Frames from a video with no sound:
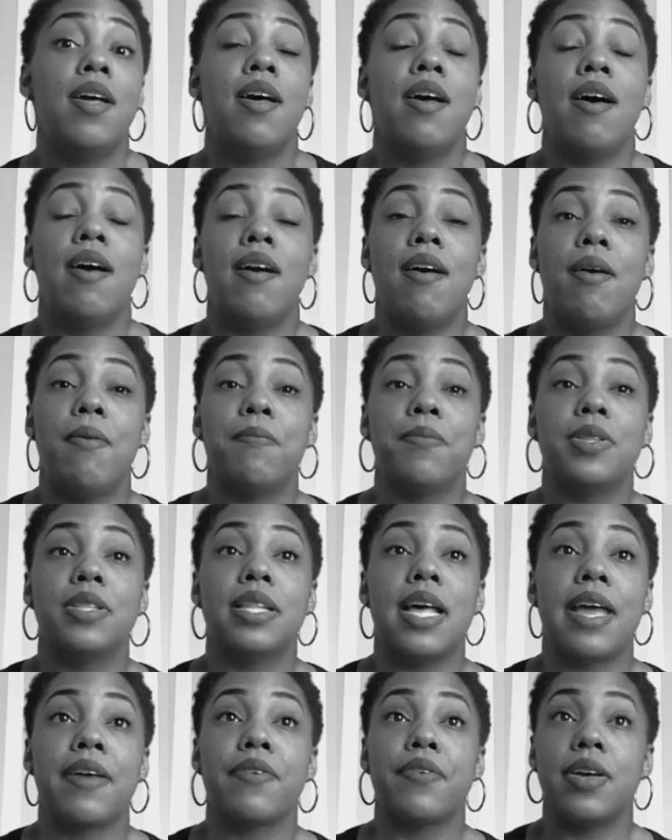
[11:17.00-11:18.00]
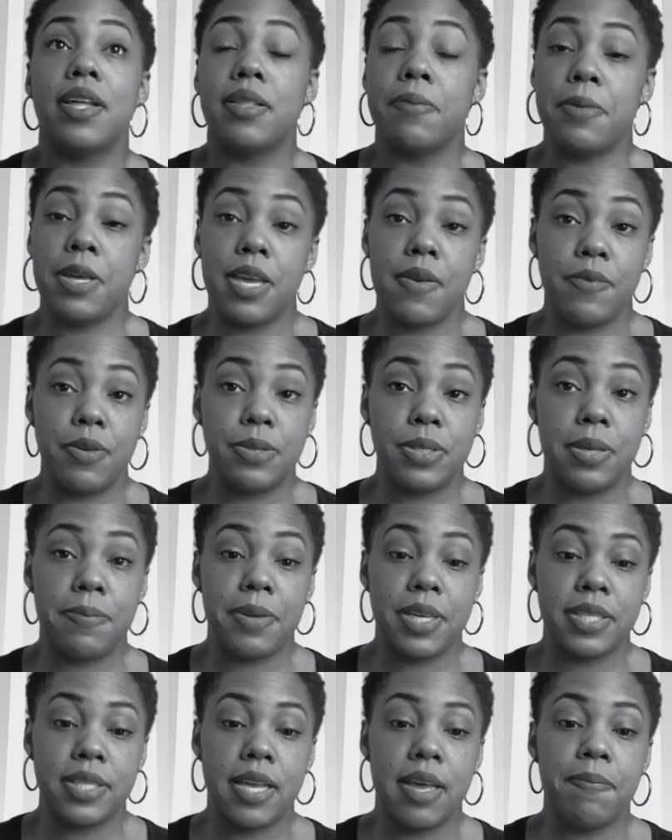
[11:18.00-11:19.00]
Like, let me give you some
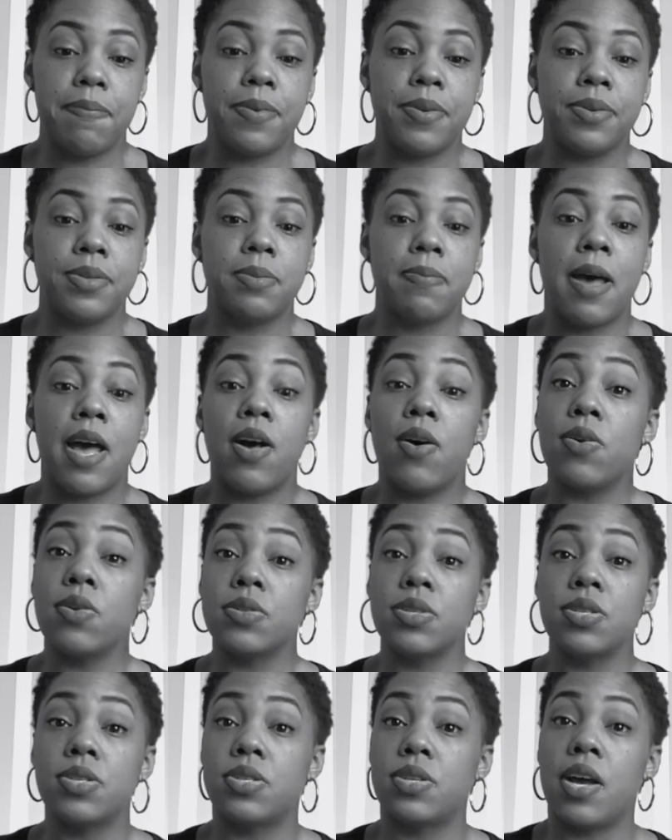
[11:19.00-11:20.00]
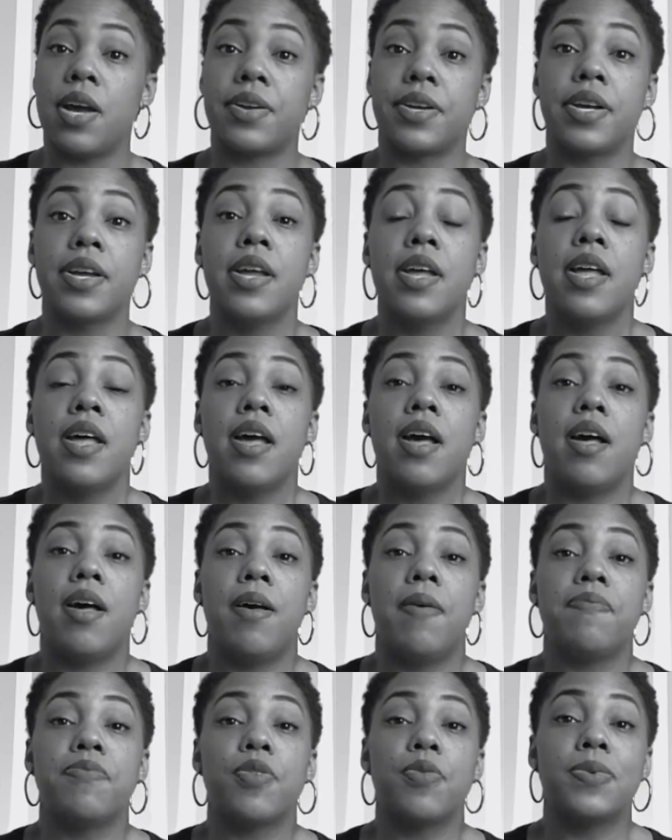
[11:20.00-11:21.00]
examples. My oldest daughter
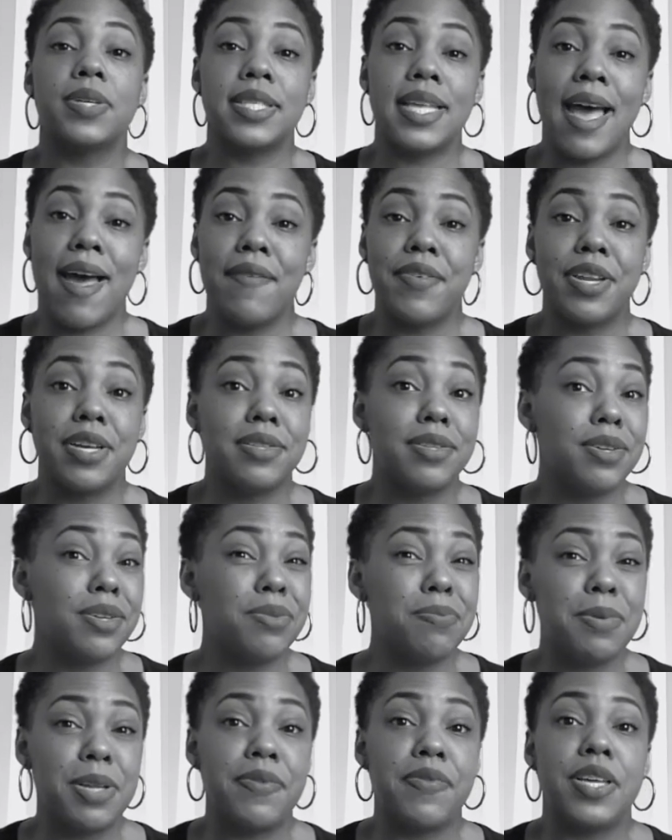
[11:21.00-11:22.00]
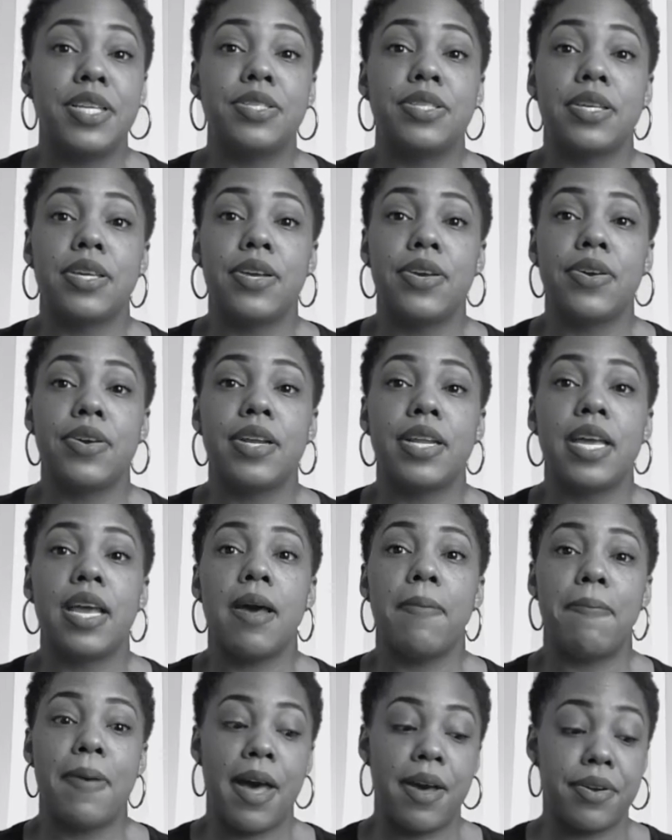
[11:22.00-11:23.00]
was having a little bit of insecurity
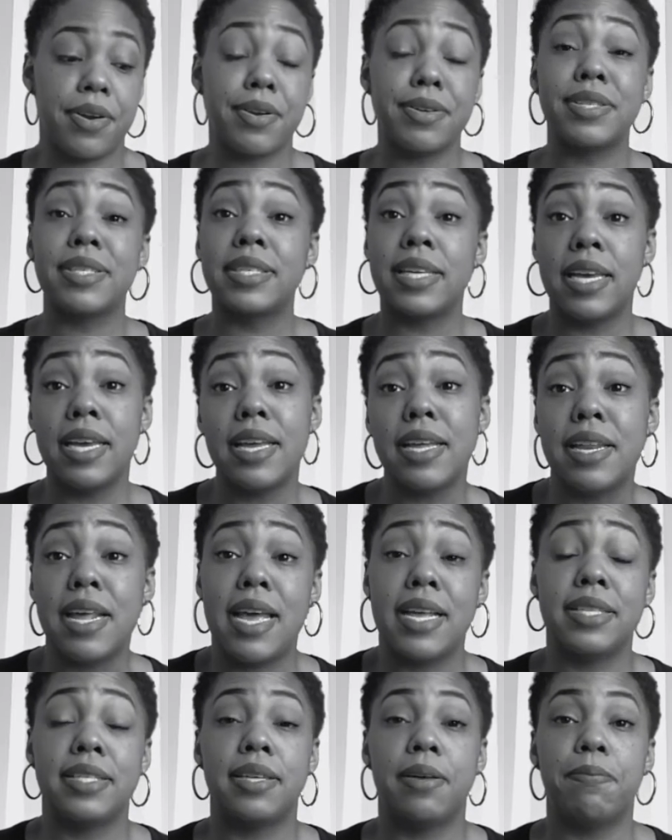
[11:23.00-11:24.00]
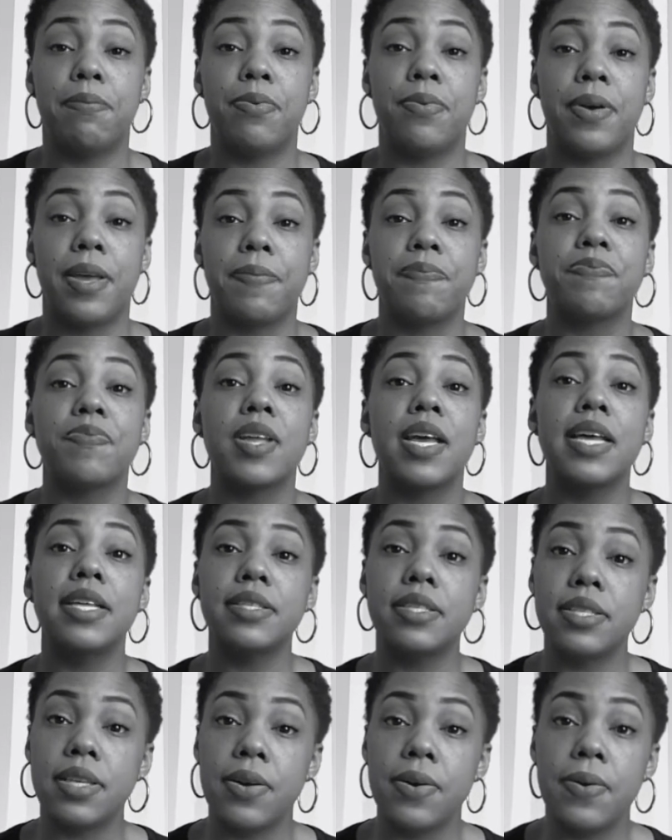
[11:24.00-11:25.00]
about her skin at some point. And
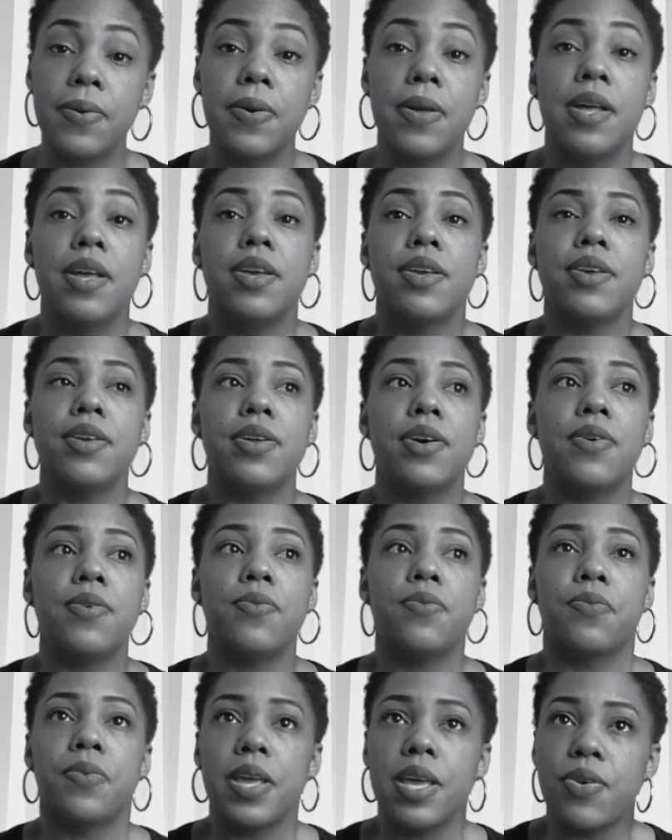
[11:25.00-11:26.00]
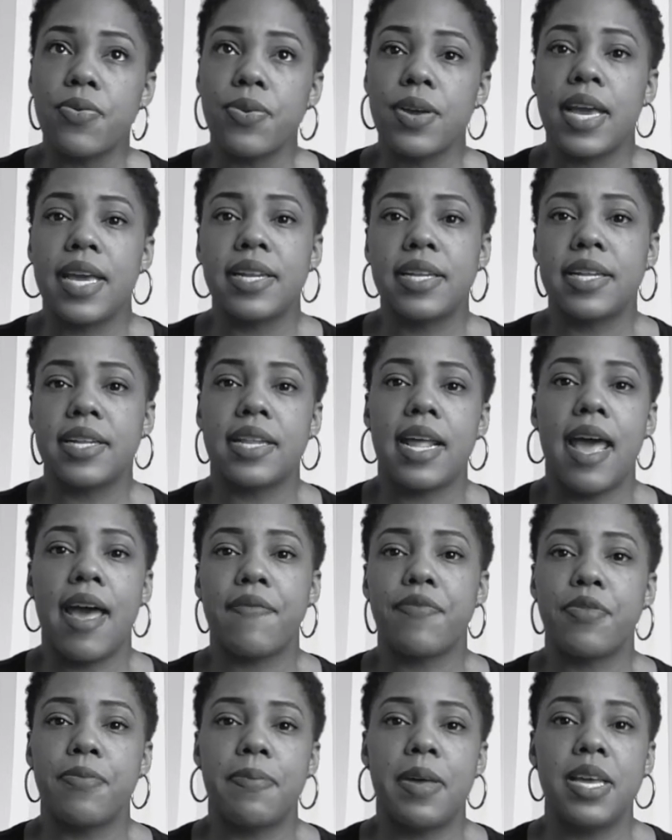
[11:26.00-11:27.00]
so, we created an
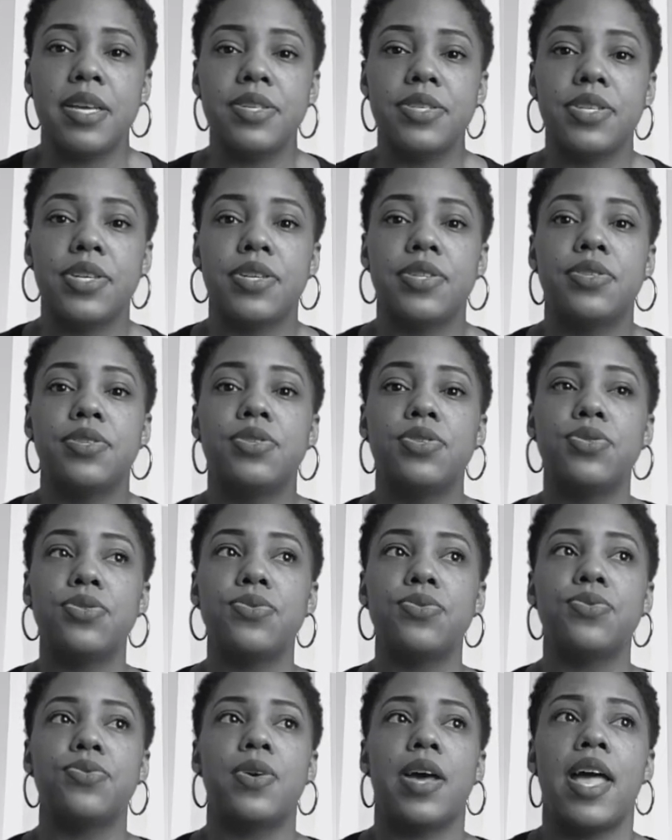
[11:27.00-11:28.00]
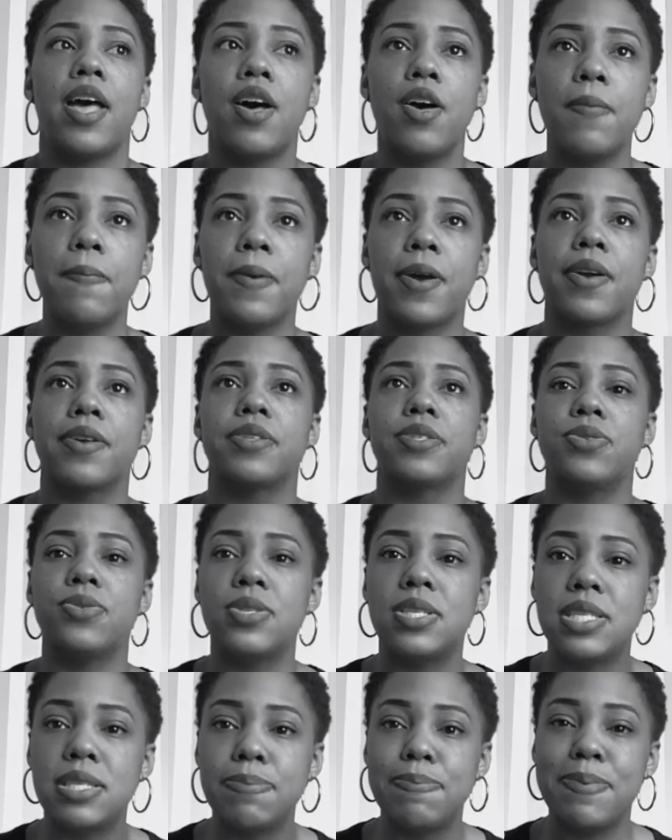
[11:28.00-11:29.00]
affirmation to help her to
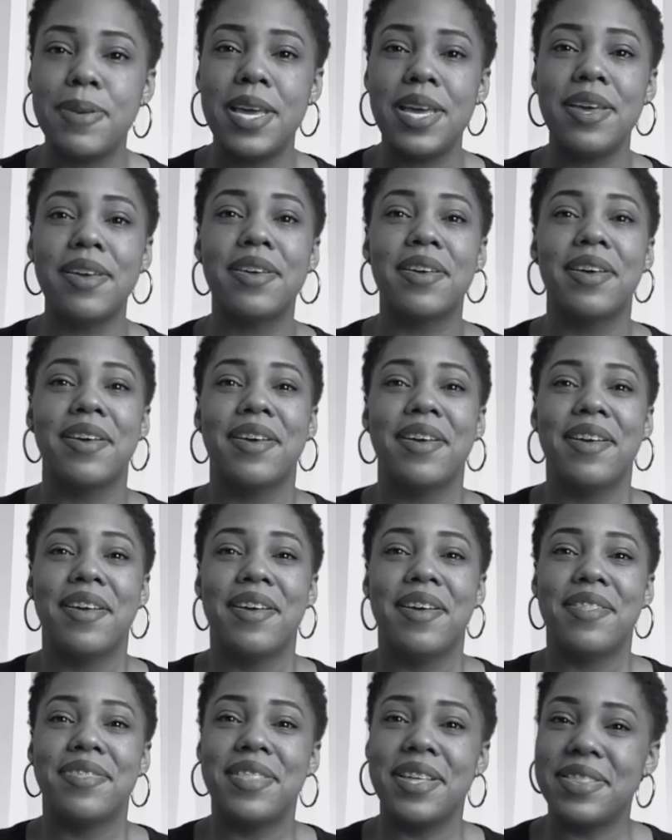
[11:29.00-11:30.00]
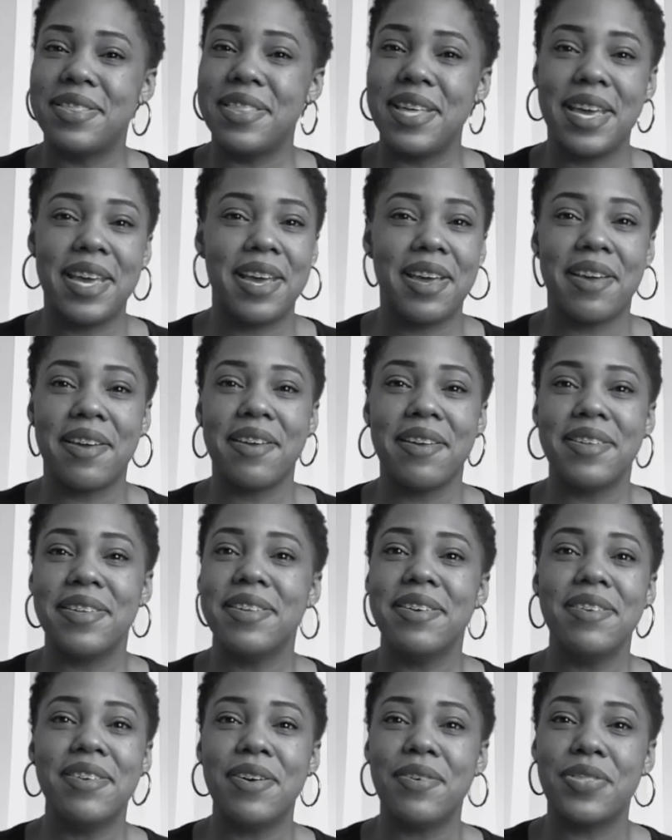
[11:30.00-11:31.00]
speak the thing,
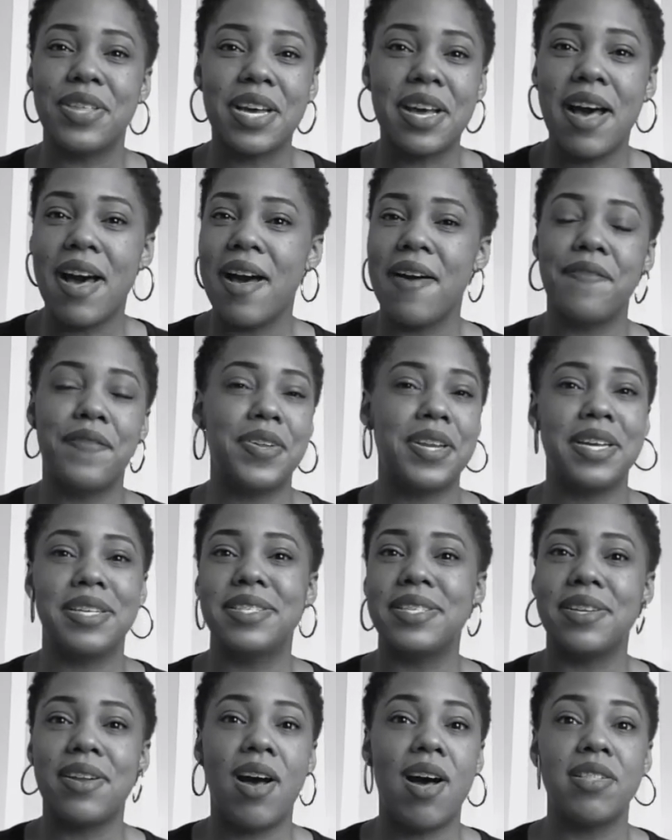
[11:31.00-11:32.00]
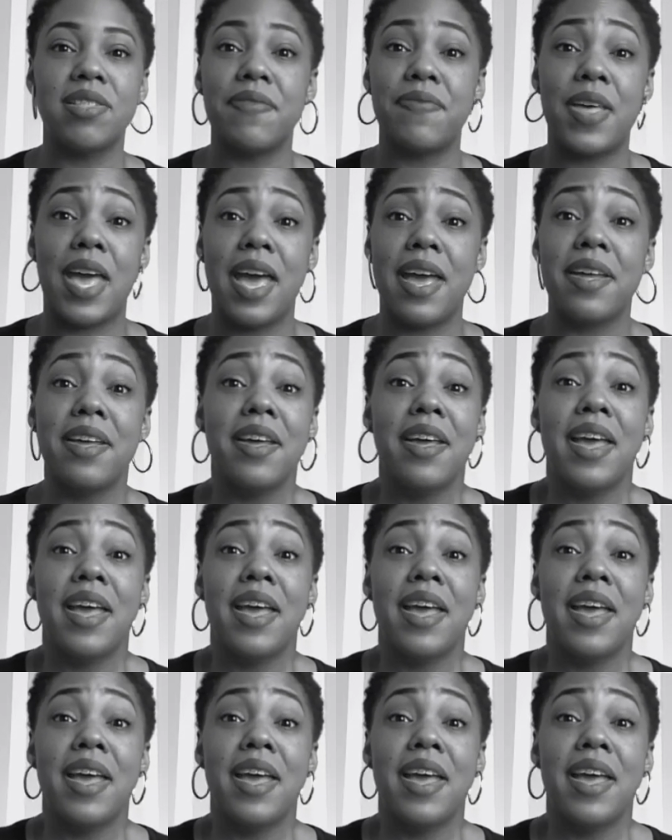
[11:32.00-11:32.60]
the confidence and all of that.